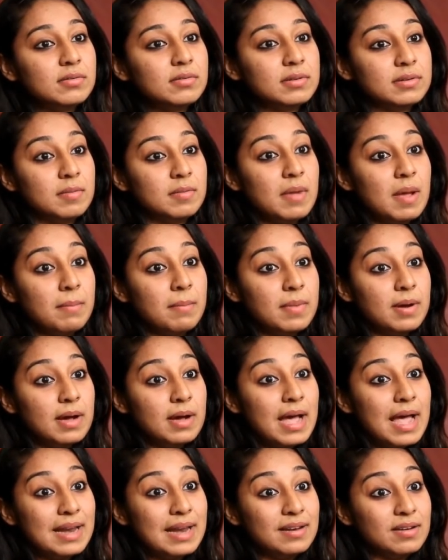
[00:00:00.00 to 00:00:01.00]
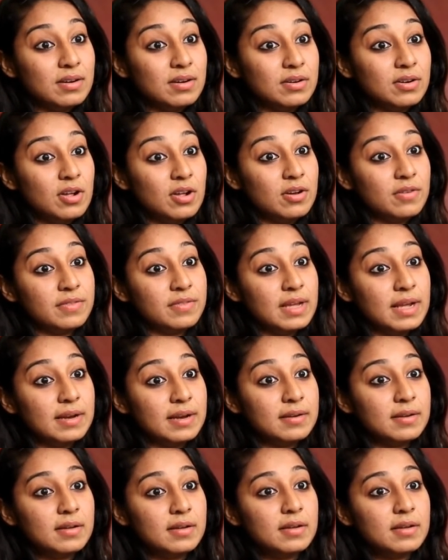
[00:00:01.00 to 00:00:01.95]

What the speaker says: to remember and learn all of that.